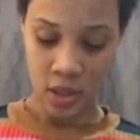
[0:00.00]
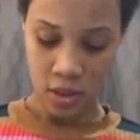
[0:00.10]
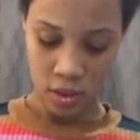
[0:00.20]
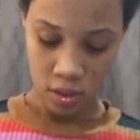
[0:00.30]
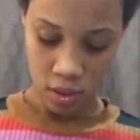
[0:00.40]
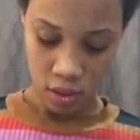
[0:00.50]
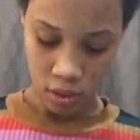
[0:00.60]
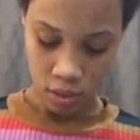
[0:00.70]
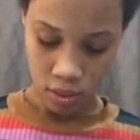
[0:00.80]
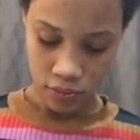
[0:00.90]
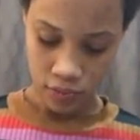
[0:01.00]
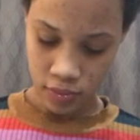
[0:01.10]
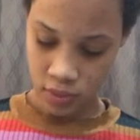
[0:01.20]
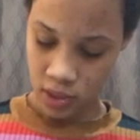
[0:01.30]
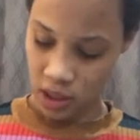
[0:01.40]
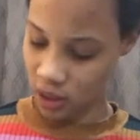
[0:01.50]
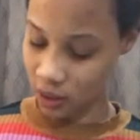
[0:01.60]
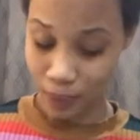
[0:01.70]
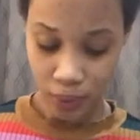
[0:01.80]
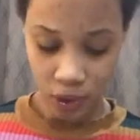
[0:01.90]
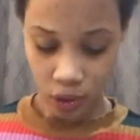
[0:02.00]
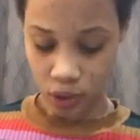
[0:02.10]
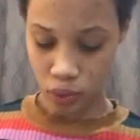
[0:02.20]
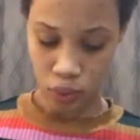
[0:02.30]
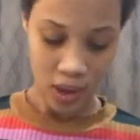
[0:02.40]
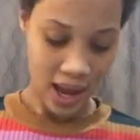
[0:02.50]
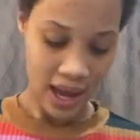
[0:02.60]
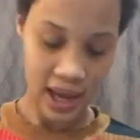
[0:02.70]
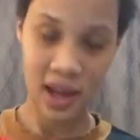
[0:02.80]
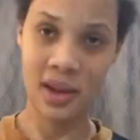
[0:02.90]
So I don't put it on too high.